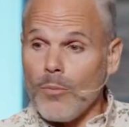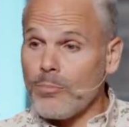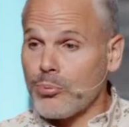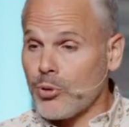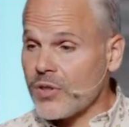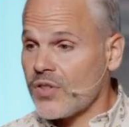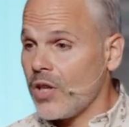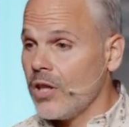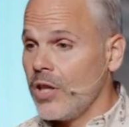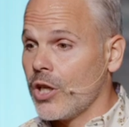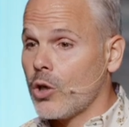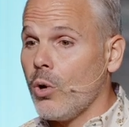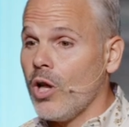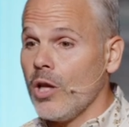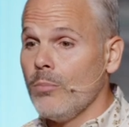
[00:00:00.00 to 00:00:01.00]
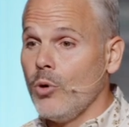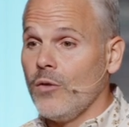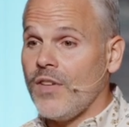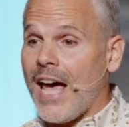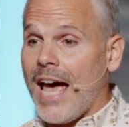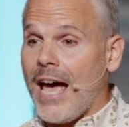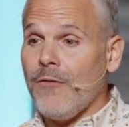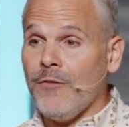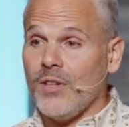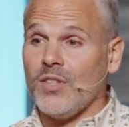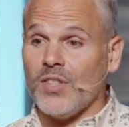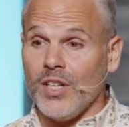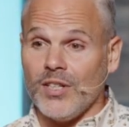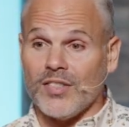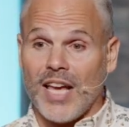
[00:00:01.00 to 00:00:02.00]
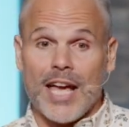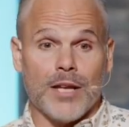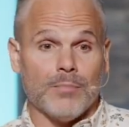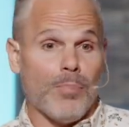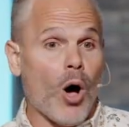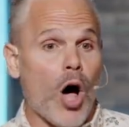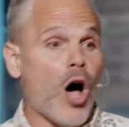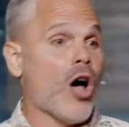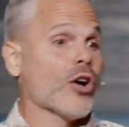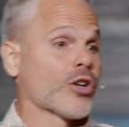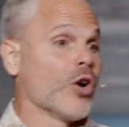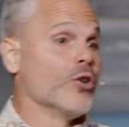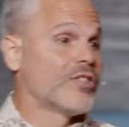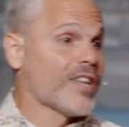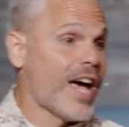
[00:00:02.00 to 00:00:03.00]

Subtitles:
Priscilla and Aquila moved to Ephesus and Paul goes